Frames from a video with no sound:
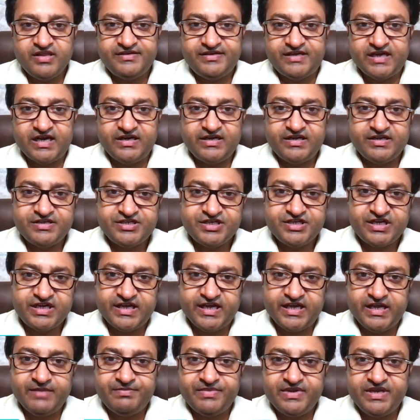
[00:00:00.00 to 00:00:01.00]

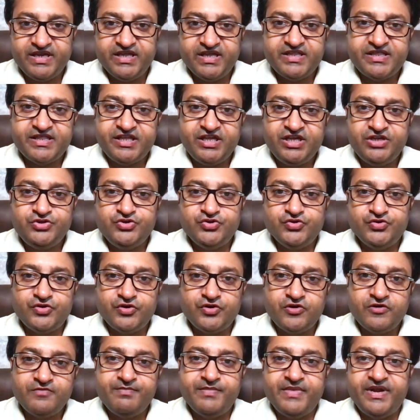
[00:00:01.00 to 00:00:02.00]
strategist, APAC,
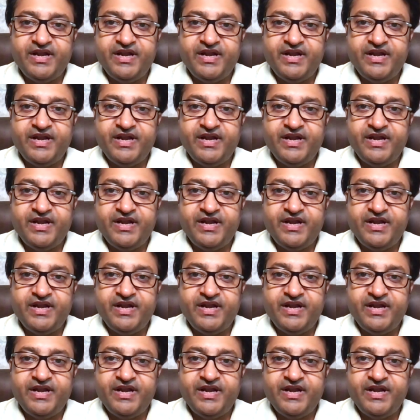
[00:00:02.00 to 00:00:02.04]
Europe,